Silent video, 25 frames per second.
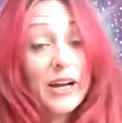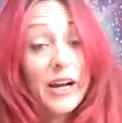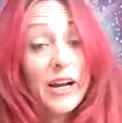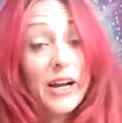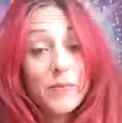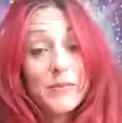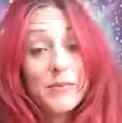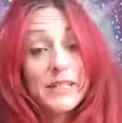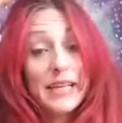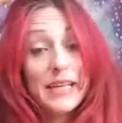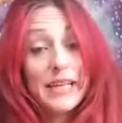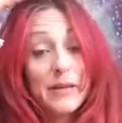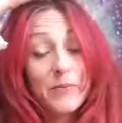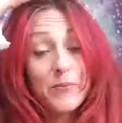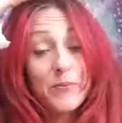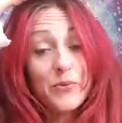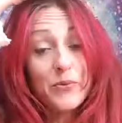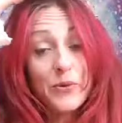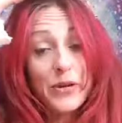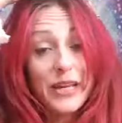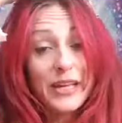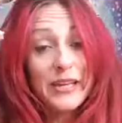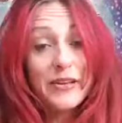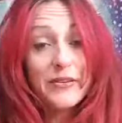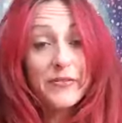update
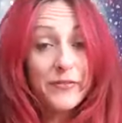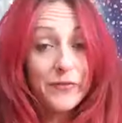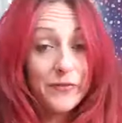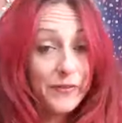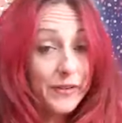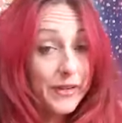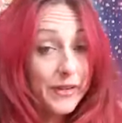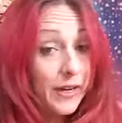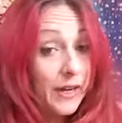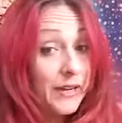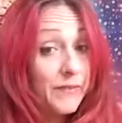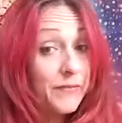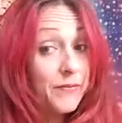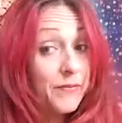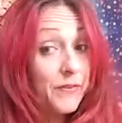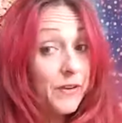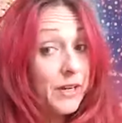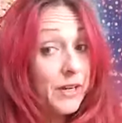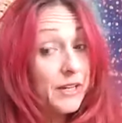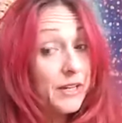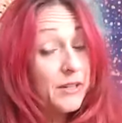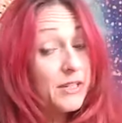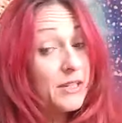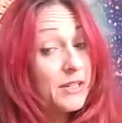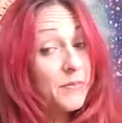brief. I
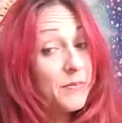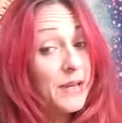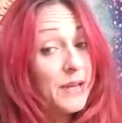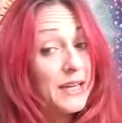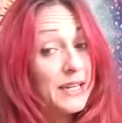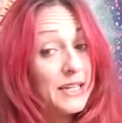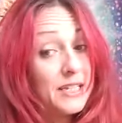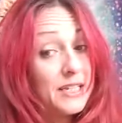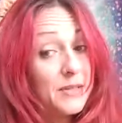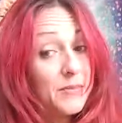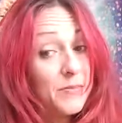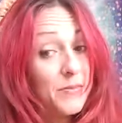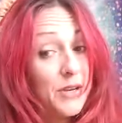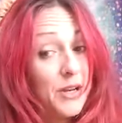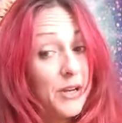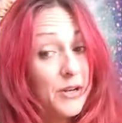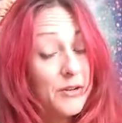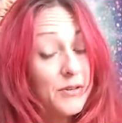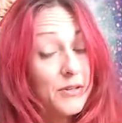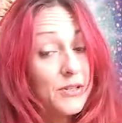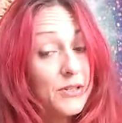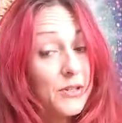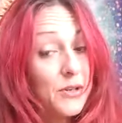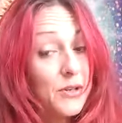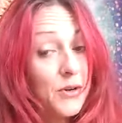invite you to make some
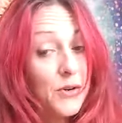notes.